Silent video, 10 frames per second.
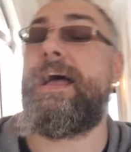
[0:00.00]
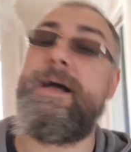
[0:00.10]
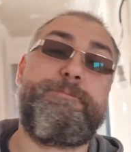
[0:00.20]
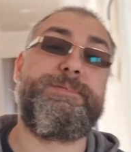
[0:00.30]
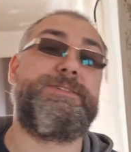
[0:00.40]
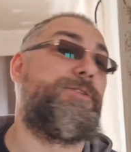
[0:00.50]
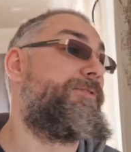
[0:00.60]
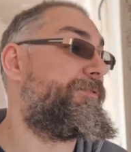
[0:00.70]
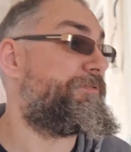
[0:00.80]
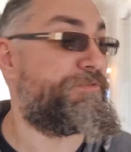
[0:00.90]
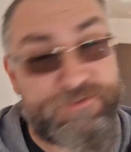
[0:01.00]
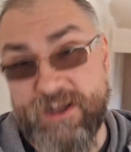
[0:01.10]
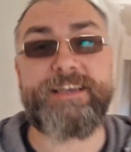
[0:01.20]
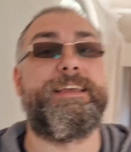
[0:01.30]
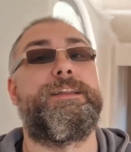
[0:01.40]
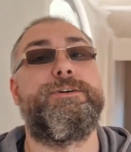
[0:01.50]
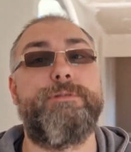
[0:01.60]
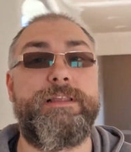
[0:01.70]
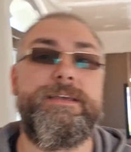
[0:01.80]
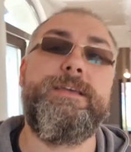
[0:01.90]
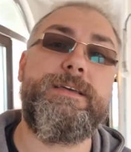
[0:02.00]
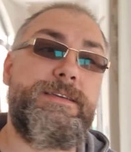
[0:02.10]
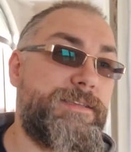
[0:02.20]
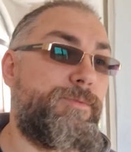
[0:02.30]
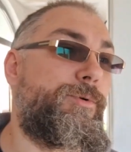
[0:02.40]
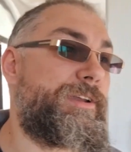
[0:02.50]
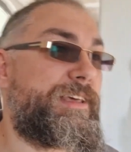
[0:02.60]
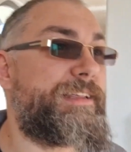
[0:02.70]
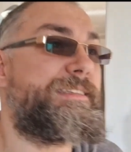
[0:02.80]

Abso-fucking-lutely. Is it worth getting